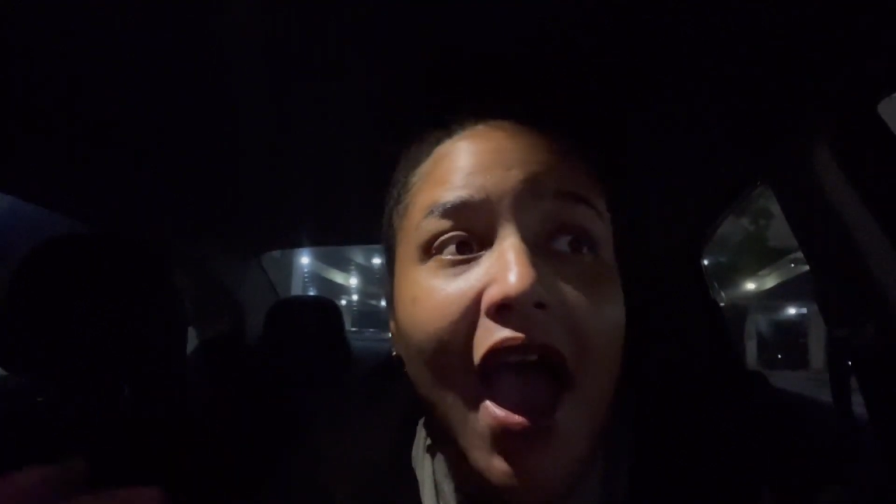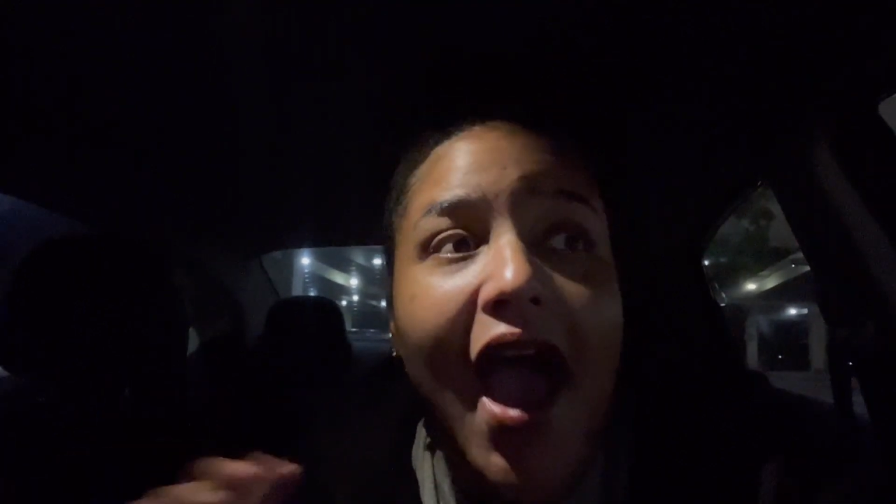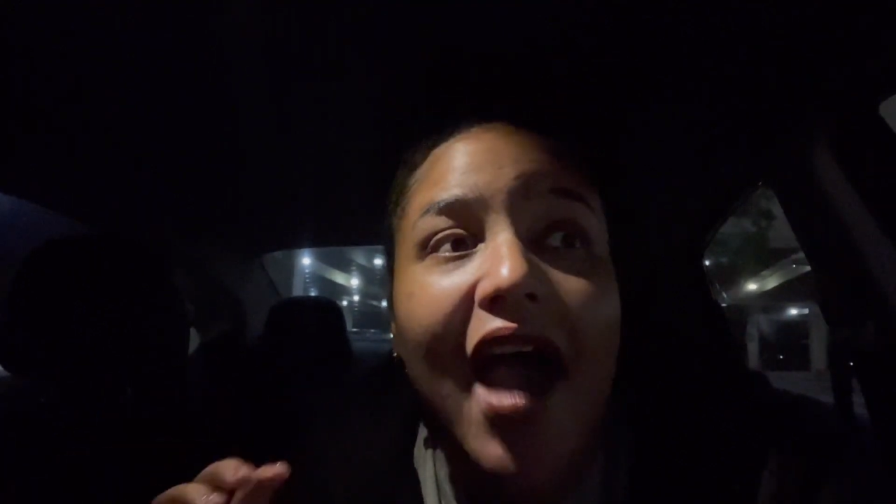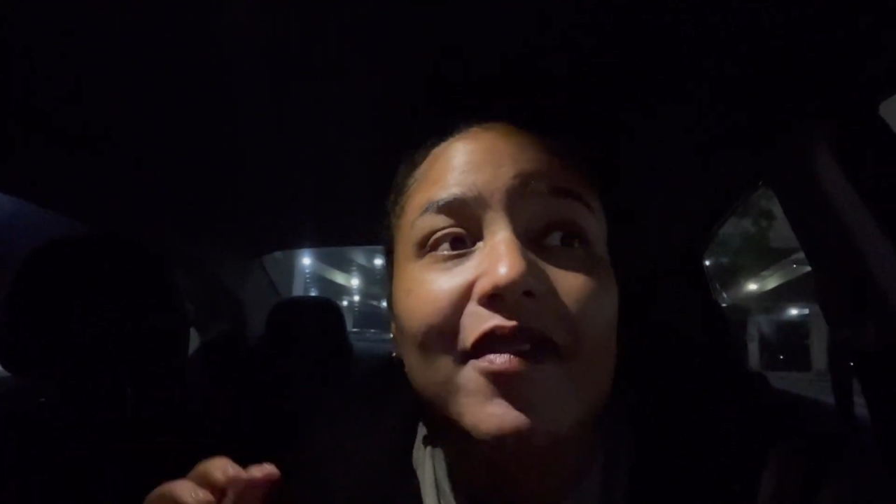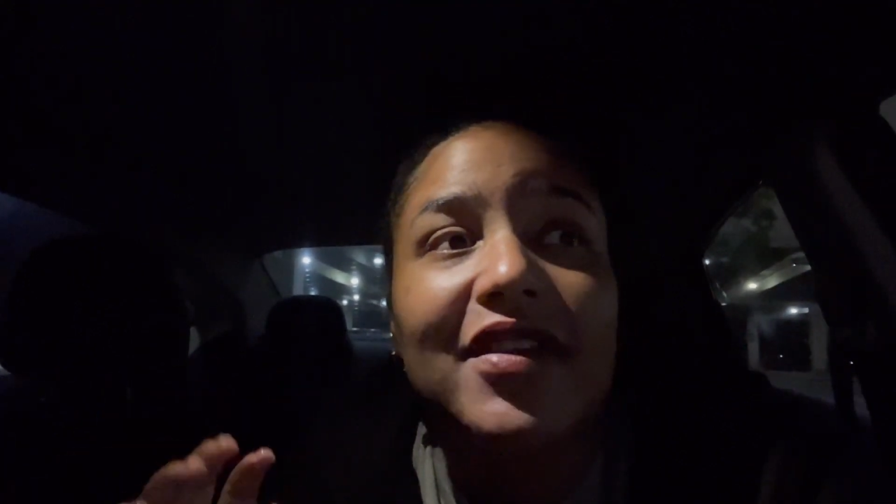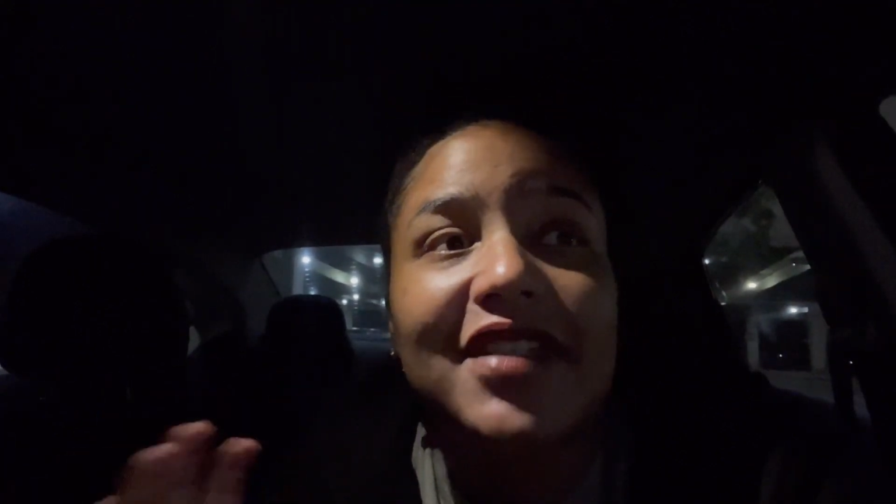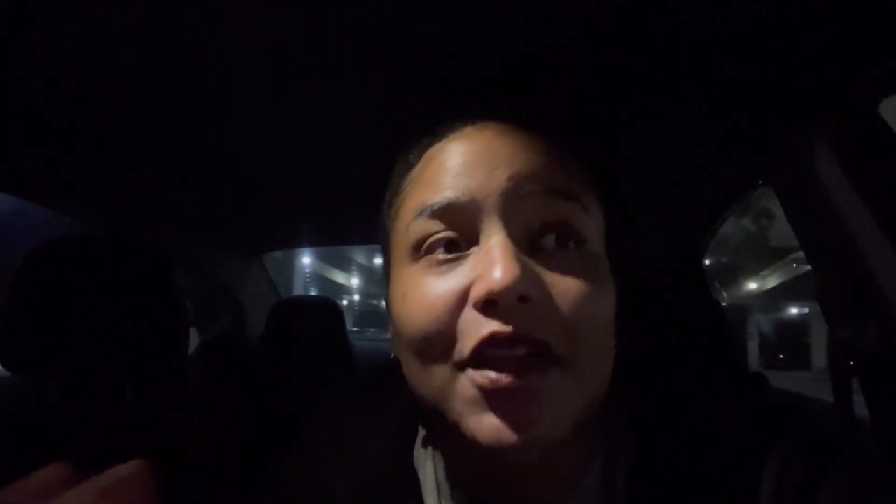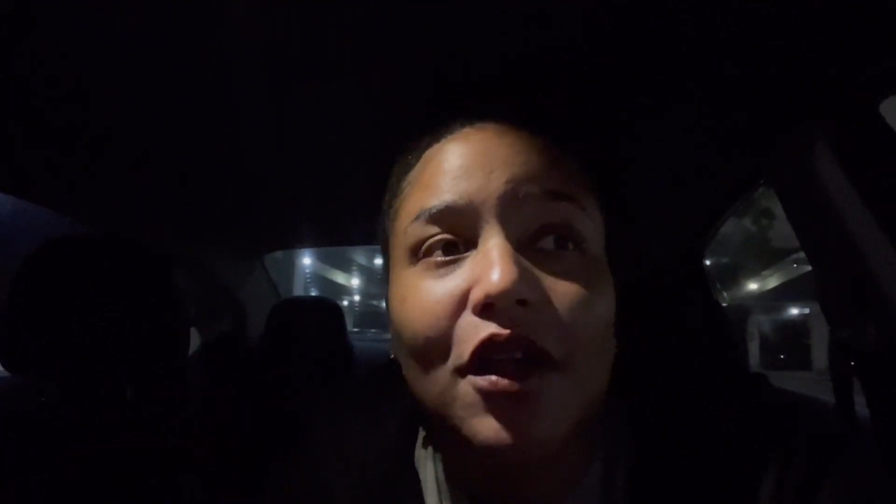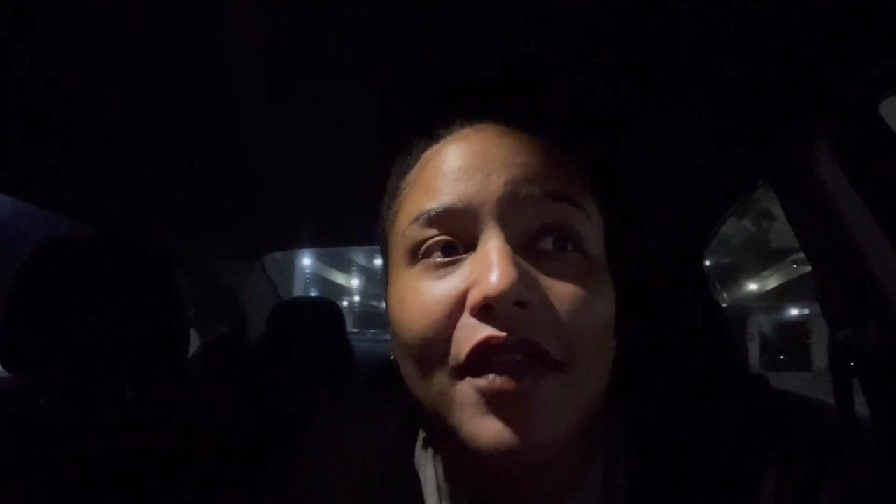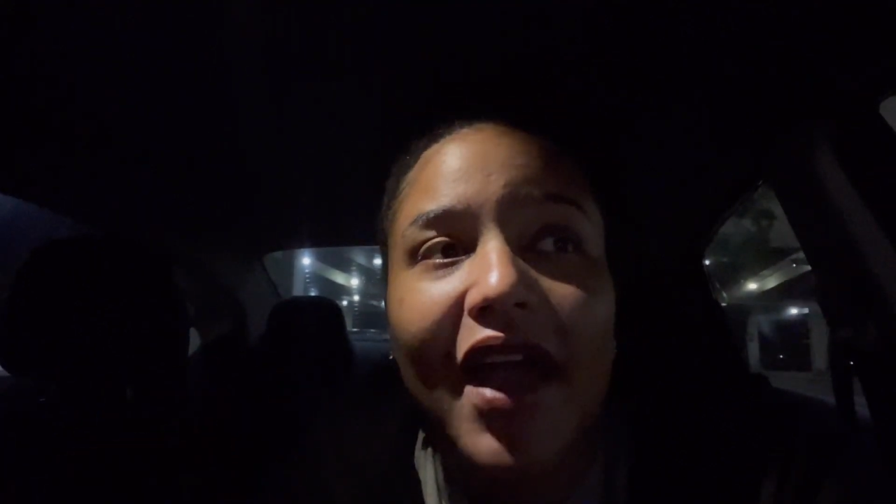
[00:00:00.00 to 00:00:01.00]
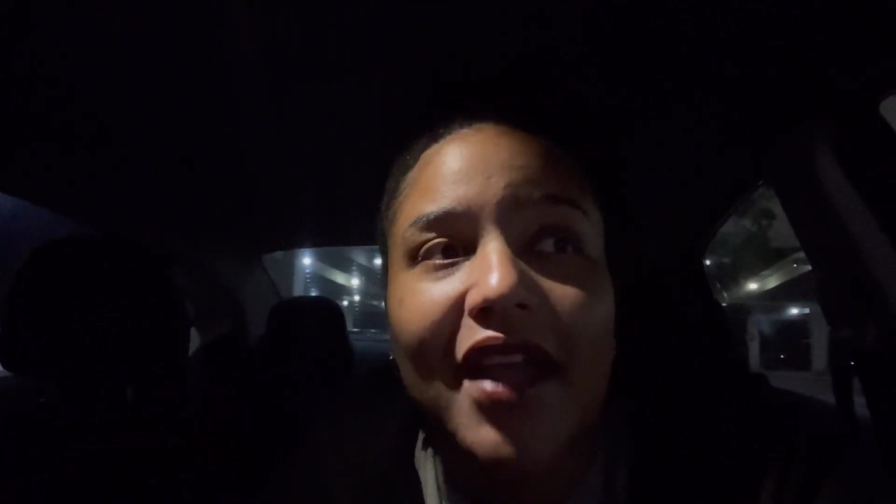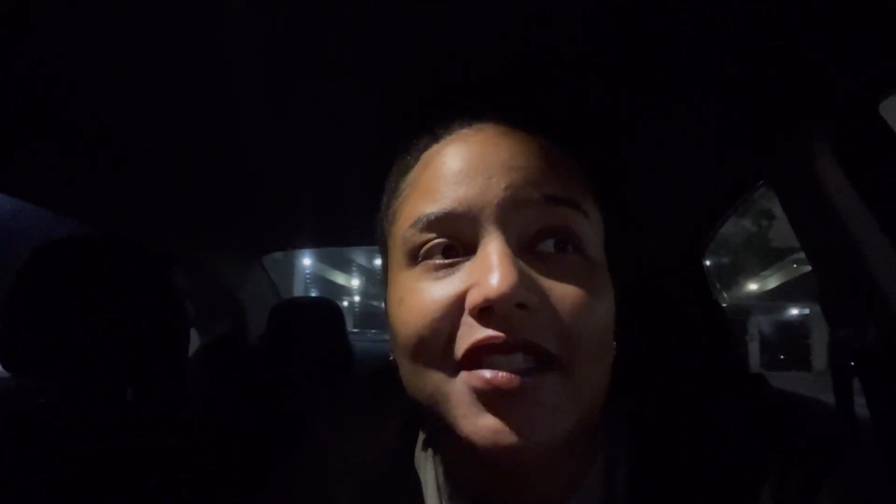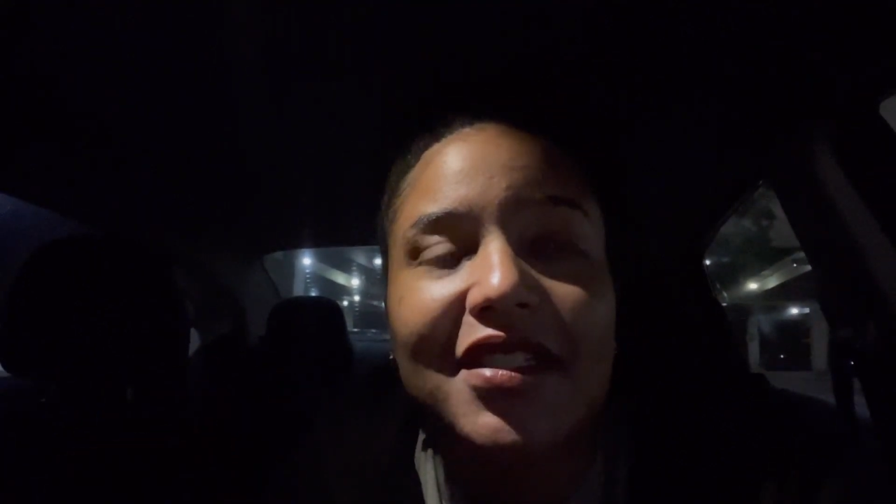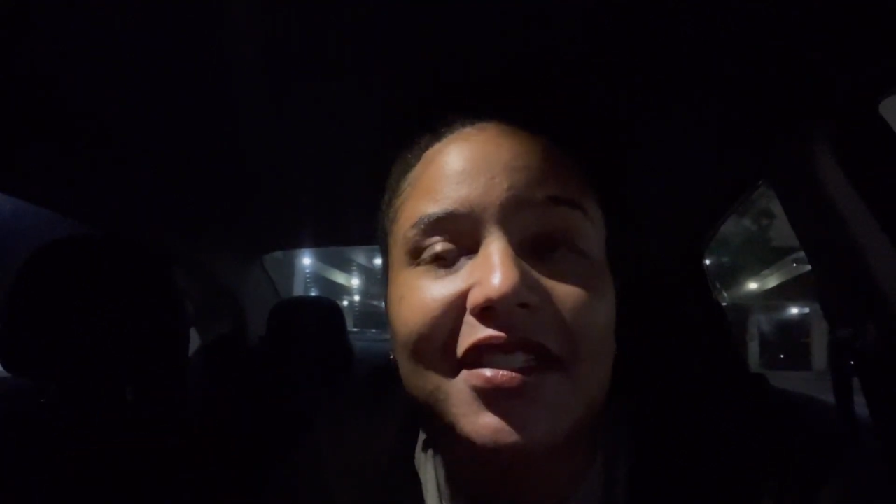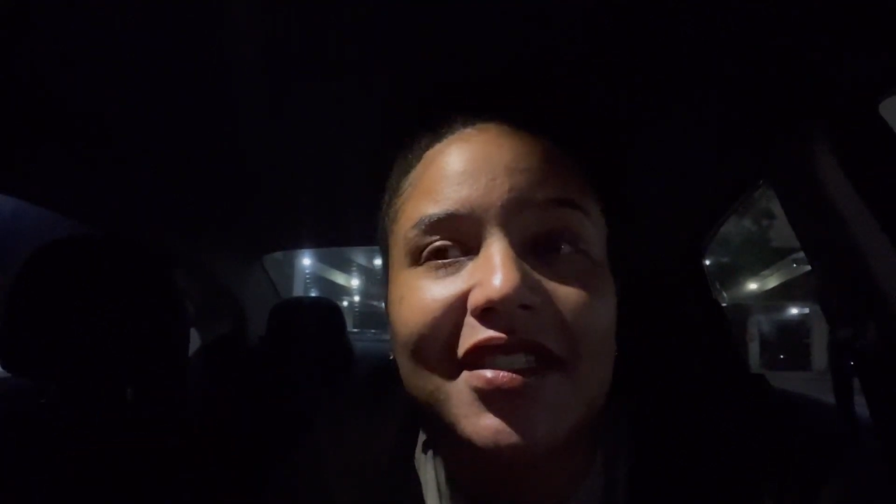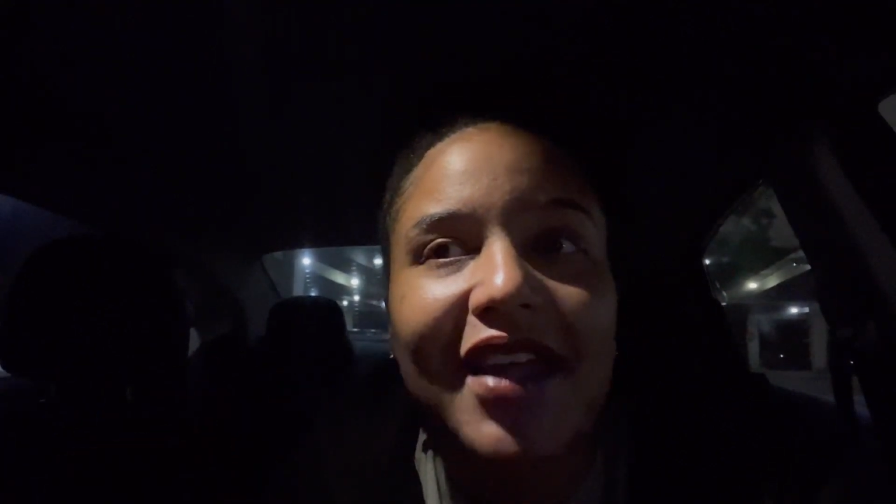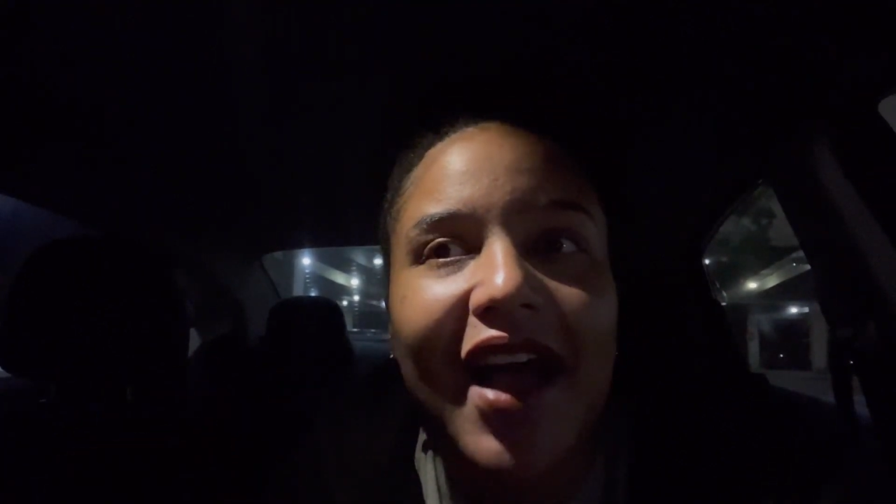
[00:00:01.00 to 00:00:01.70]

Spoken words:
Having said all that,